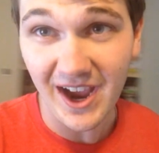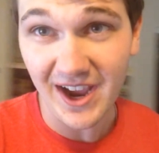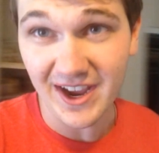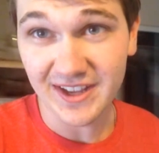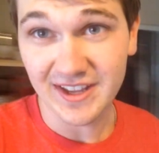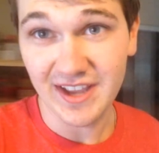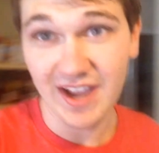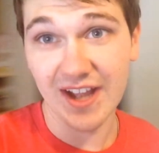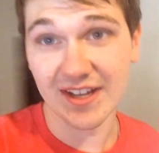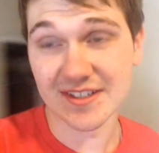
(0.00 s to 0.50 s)

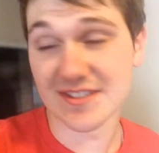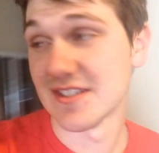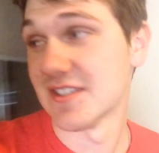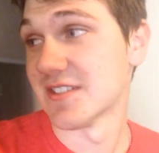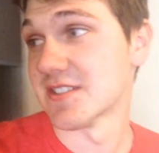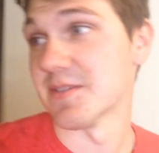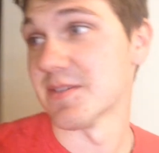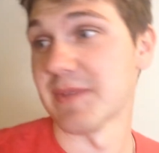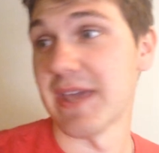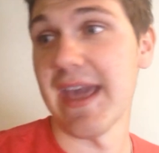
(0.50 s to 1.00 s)
I got
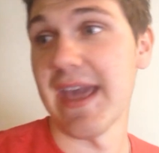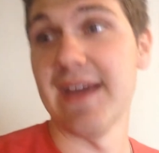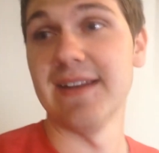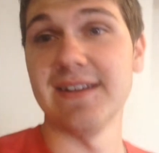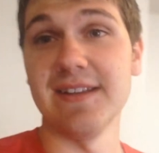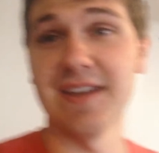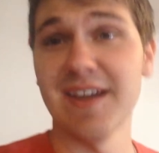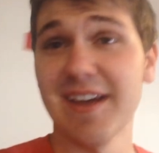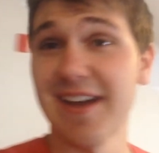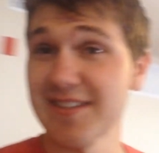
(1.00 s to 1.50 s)
some
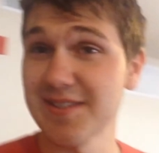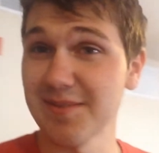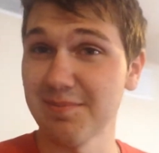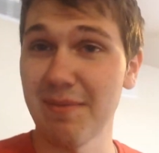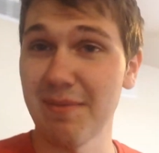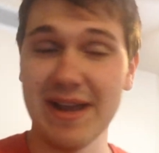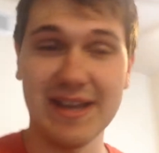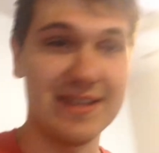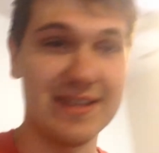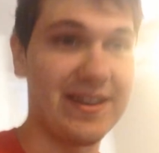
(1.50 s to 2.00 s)
candy, I got
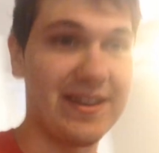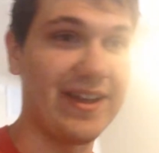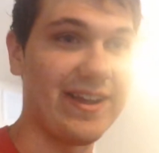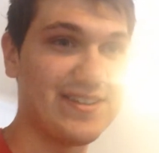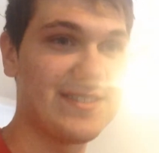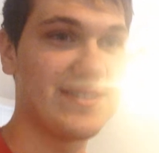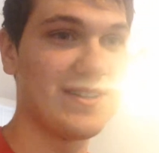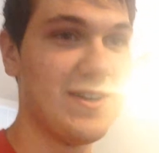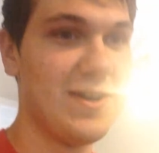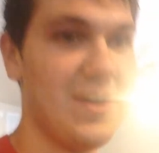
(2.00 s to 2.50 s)
some Mike and
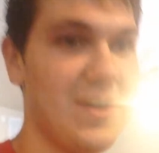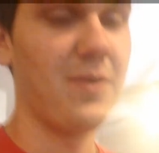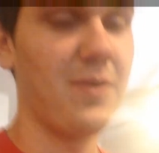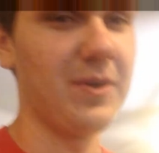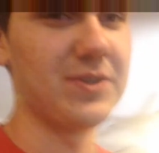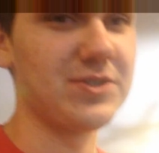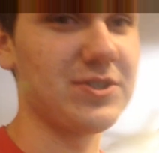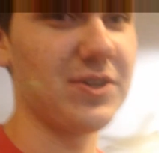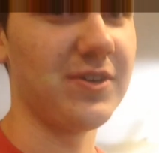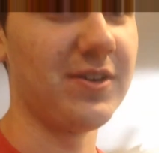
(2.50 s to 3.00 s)
Ikes,
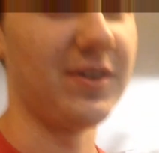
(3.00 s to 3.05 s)
which